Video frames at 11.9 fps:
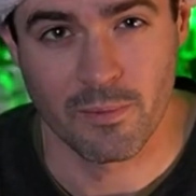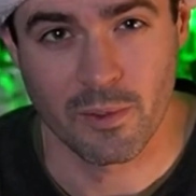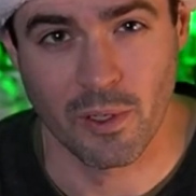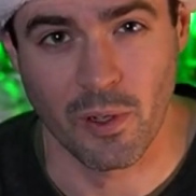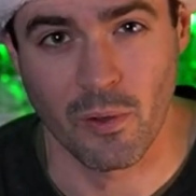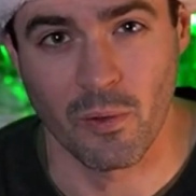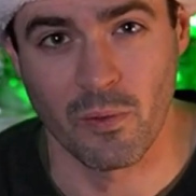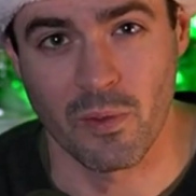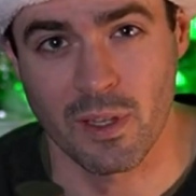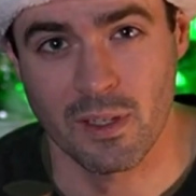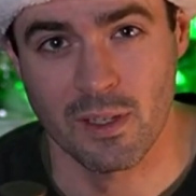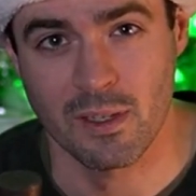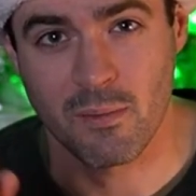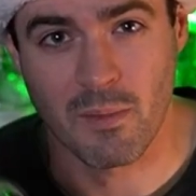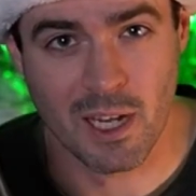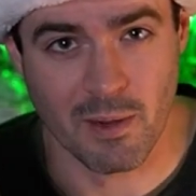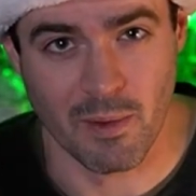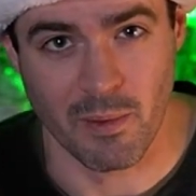So this is a
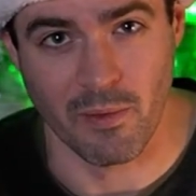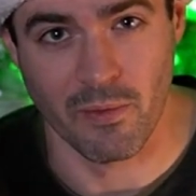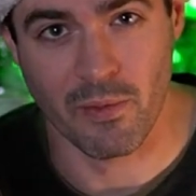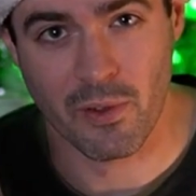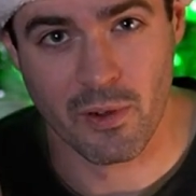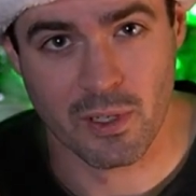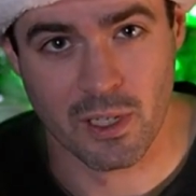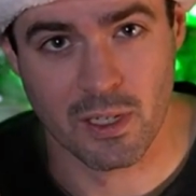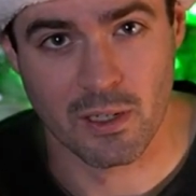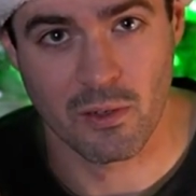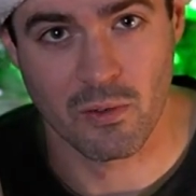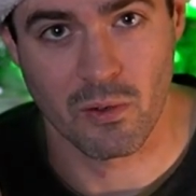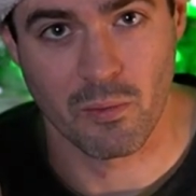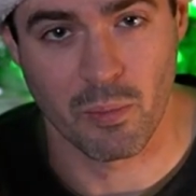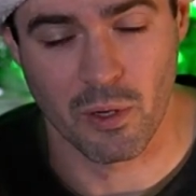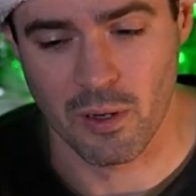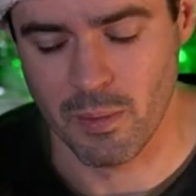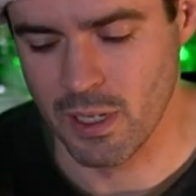minimum of 13-year-old
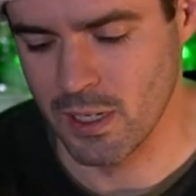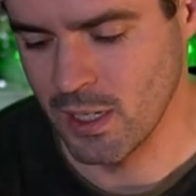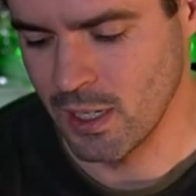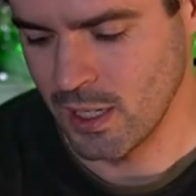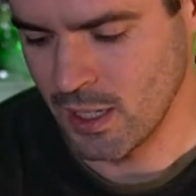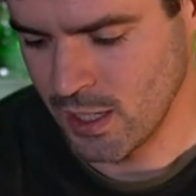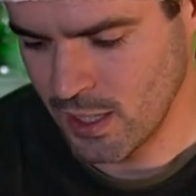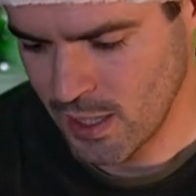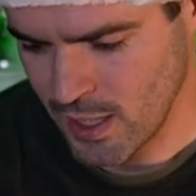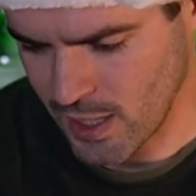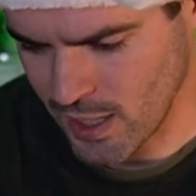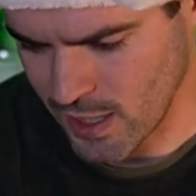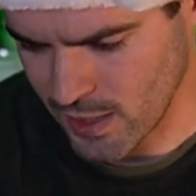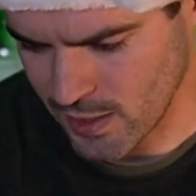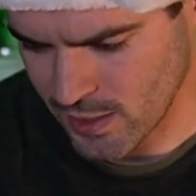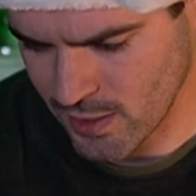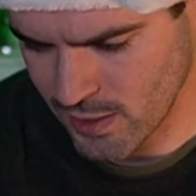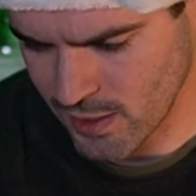bourbon, and
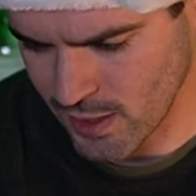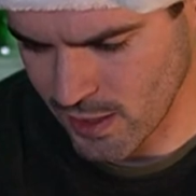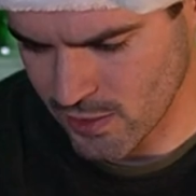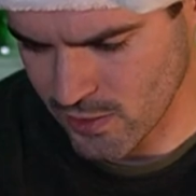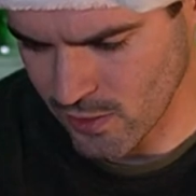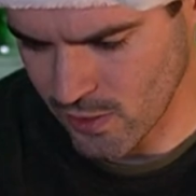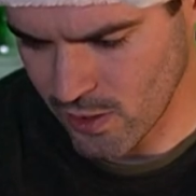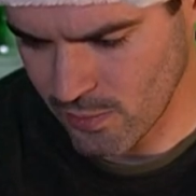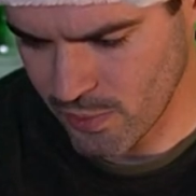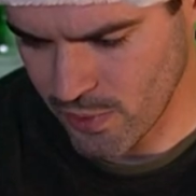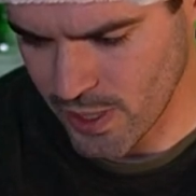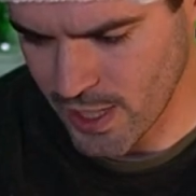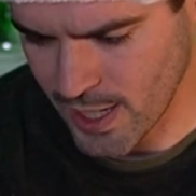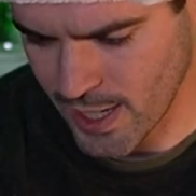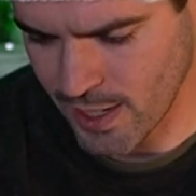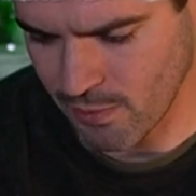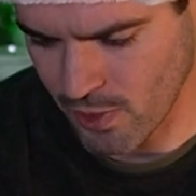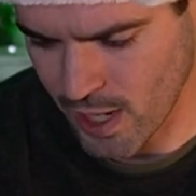it's all pretty
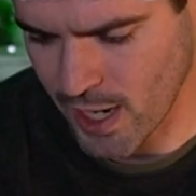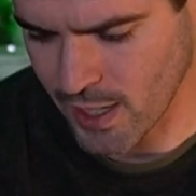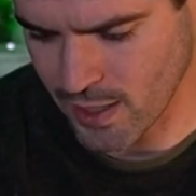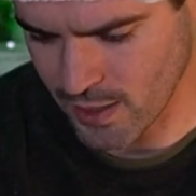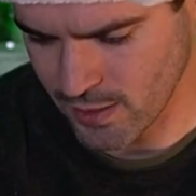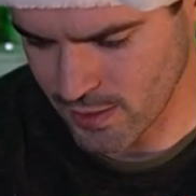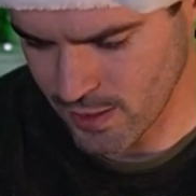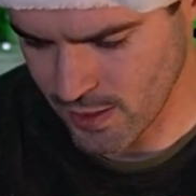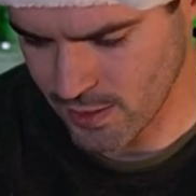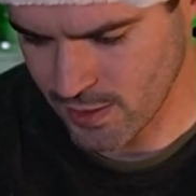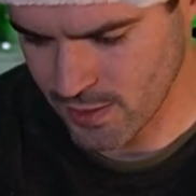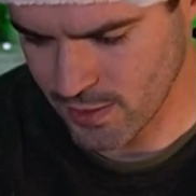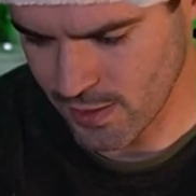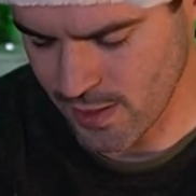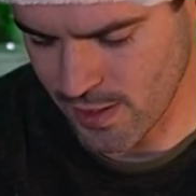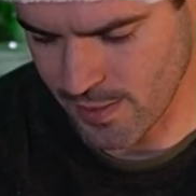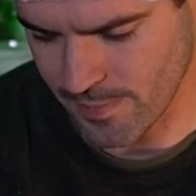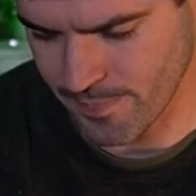high rye content.
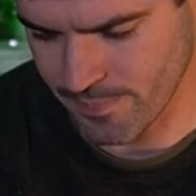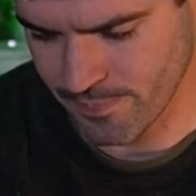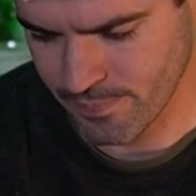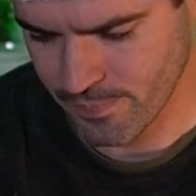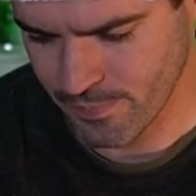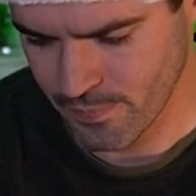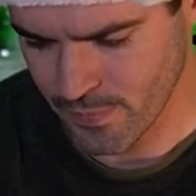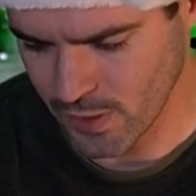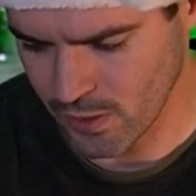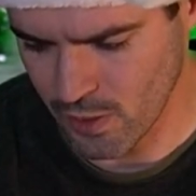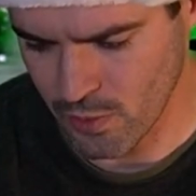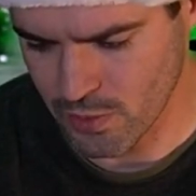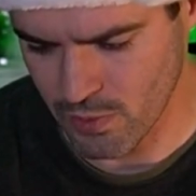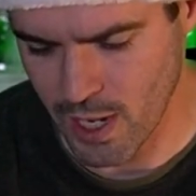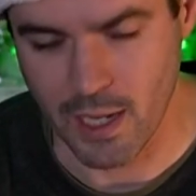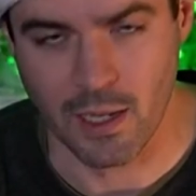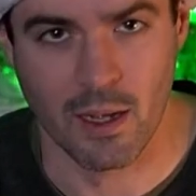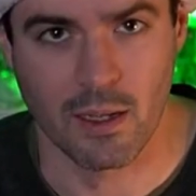The lowest
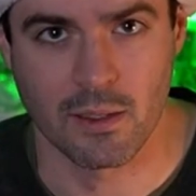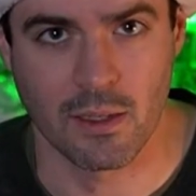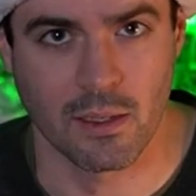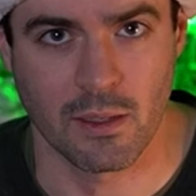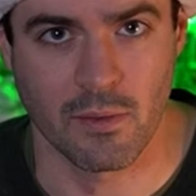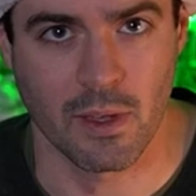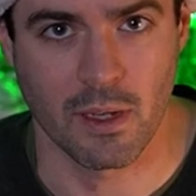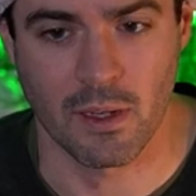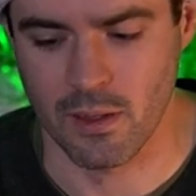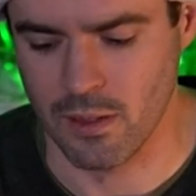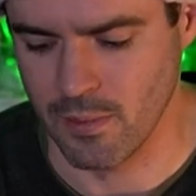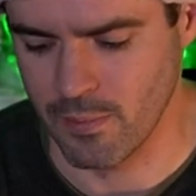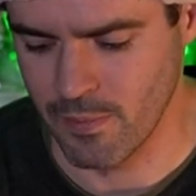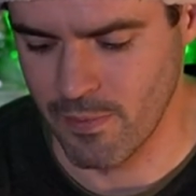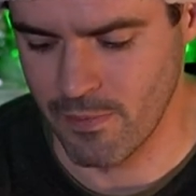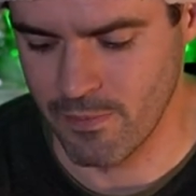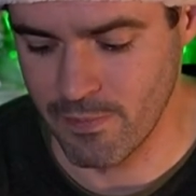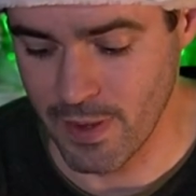rye content of any of the
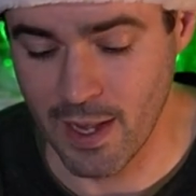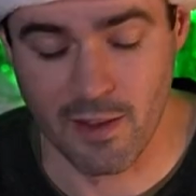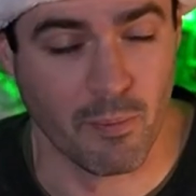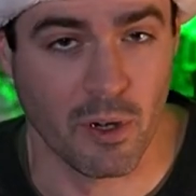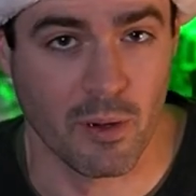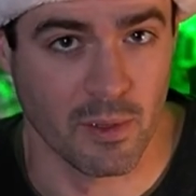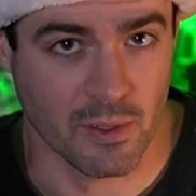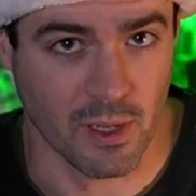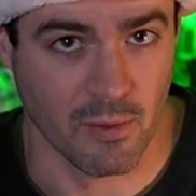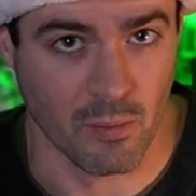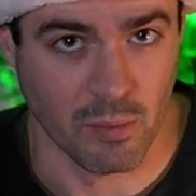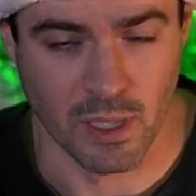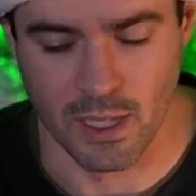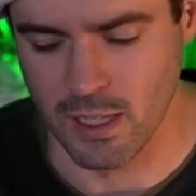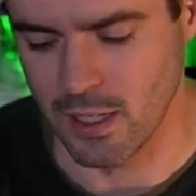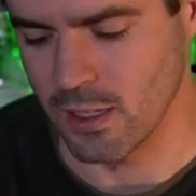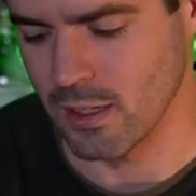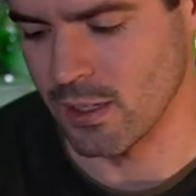5 bourbons that were
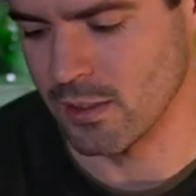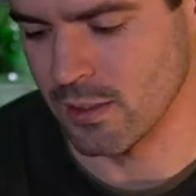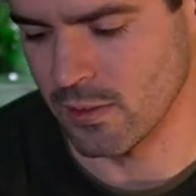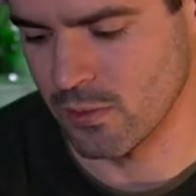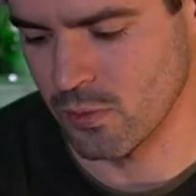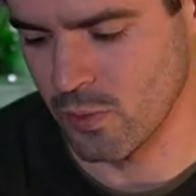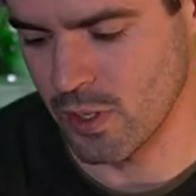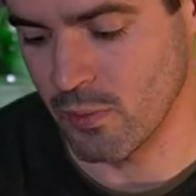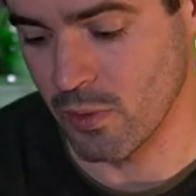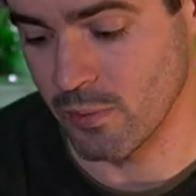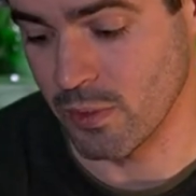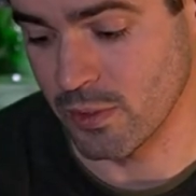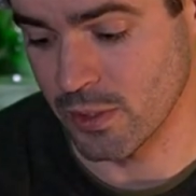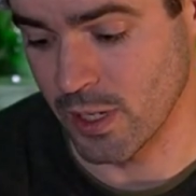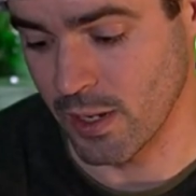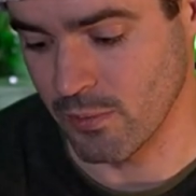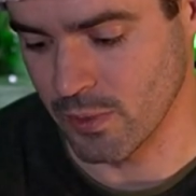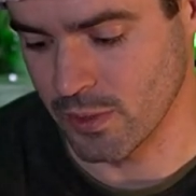blended in this is
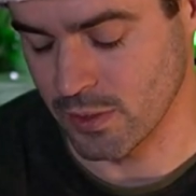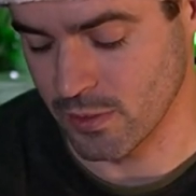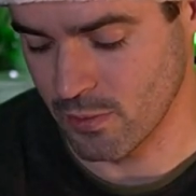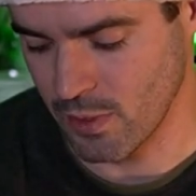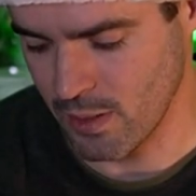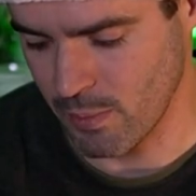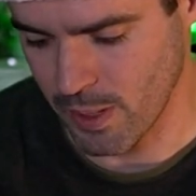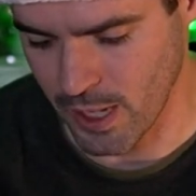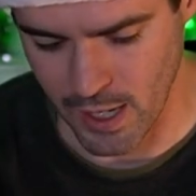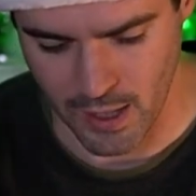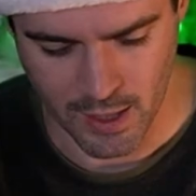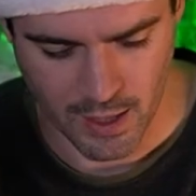21%, which is quite a bit.